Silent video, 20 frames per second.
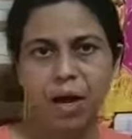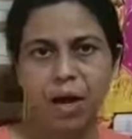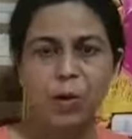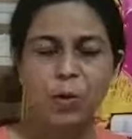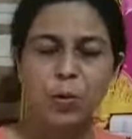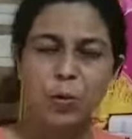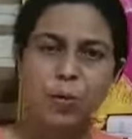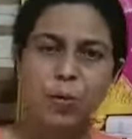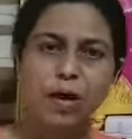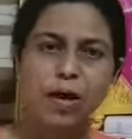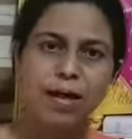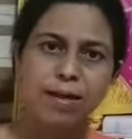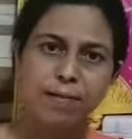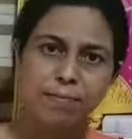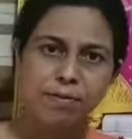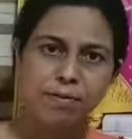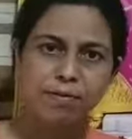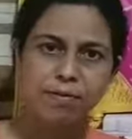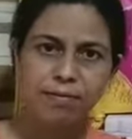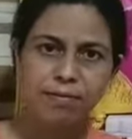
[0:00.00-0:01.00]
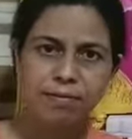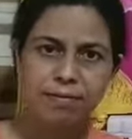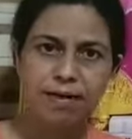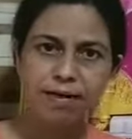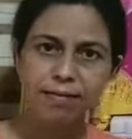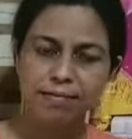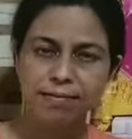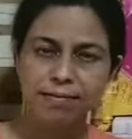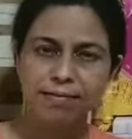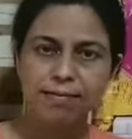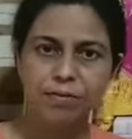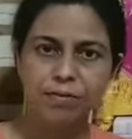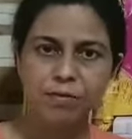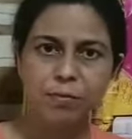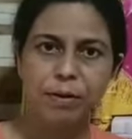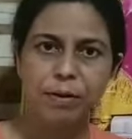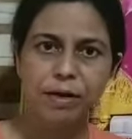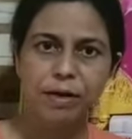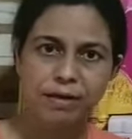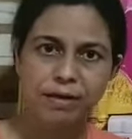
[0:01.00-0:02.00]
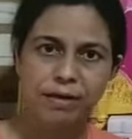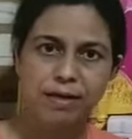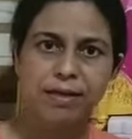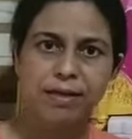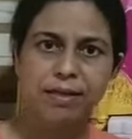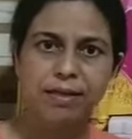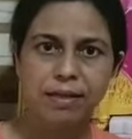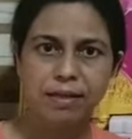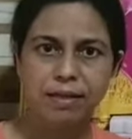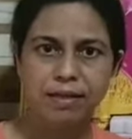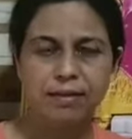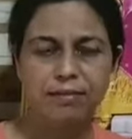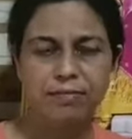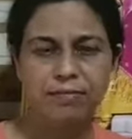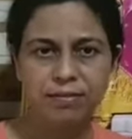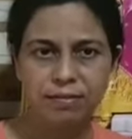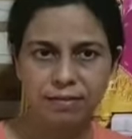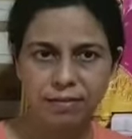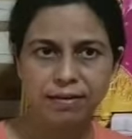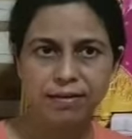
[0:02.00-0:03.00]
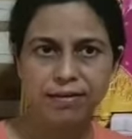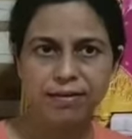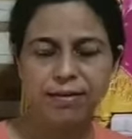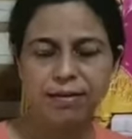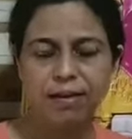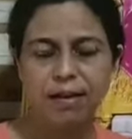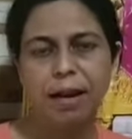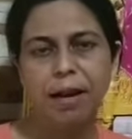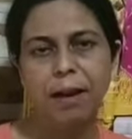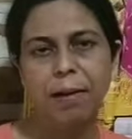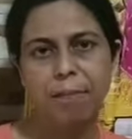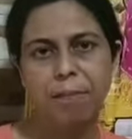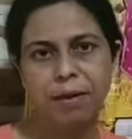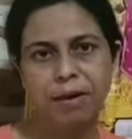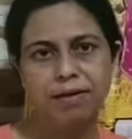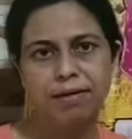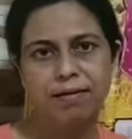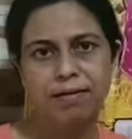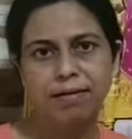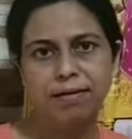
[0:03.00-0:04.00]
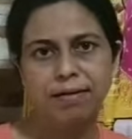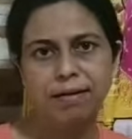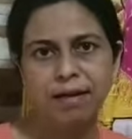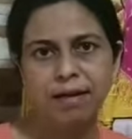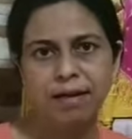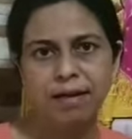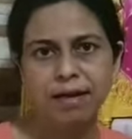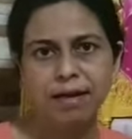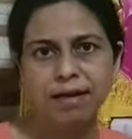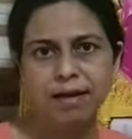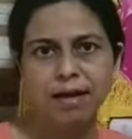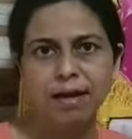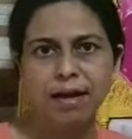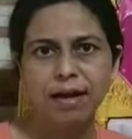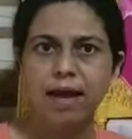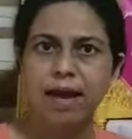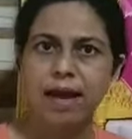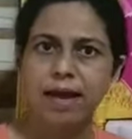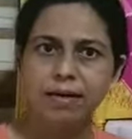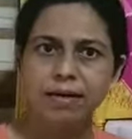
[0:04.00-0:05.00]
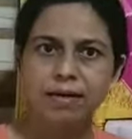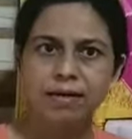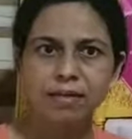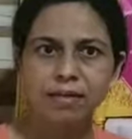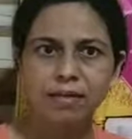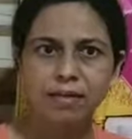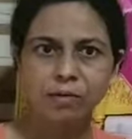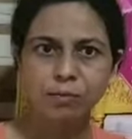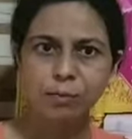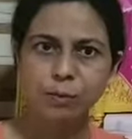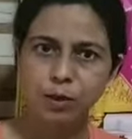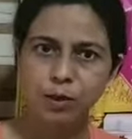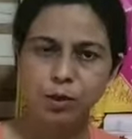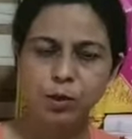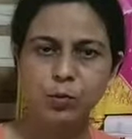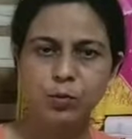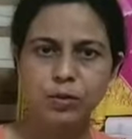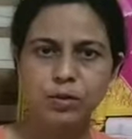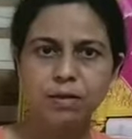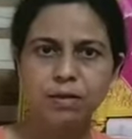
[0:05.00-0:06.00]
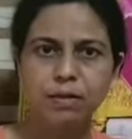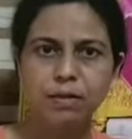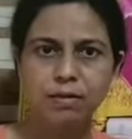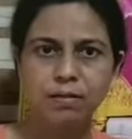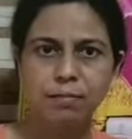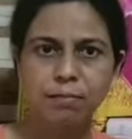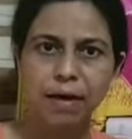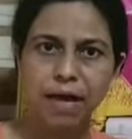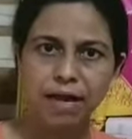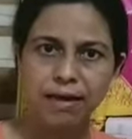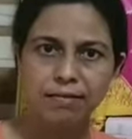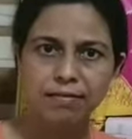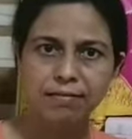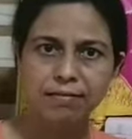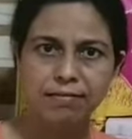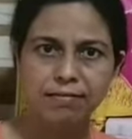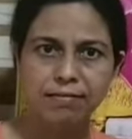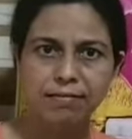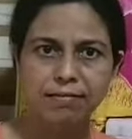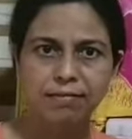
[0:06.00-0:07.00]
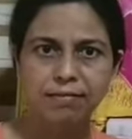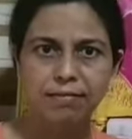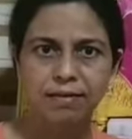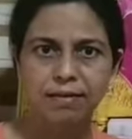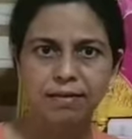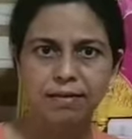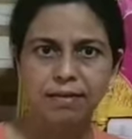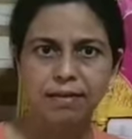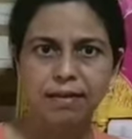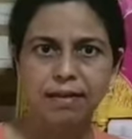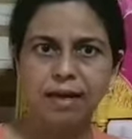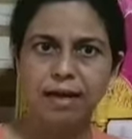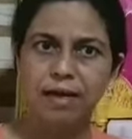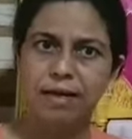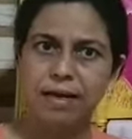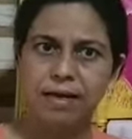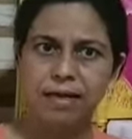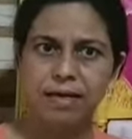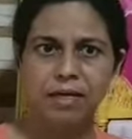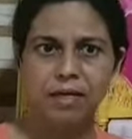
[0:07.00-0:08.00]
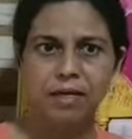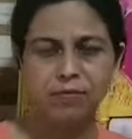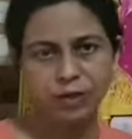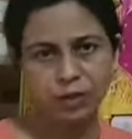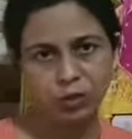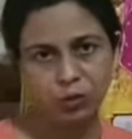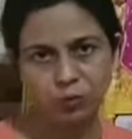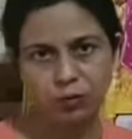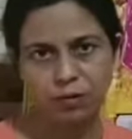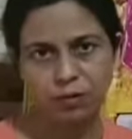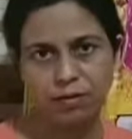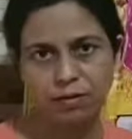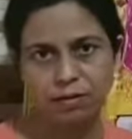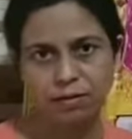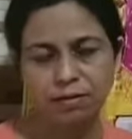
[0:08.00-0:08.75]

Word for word: Yoga helps us to maintain the physical, mental, and spiritual balance in an individual.